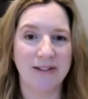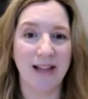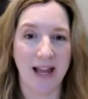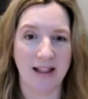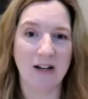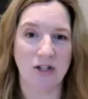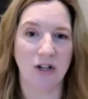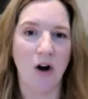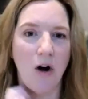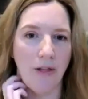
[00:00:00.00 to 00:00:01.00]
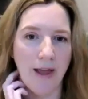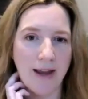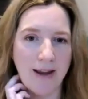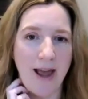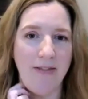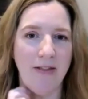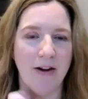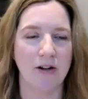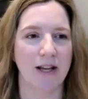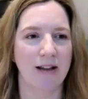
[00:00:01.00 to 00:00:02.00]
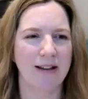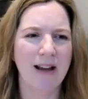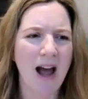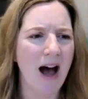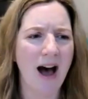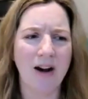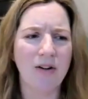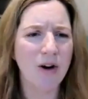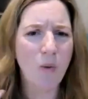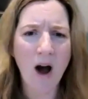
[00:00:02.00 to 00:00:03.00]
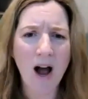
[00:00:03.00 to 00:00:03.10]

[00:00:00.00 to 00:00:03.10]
like there's a calling, and I don't know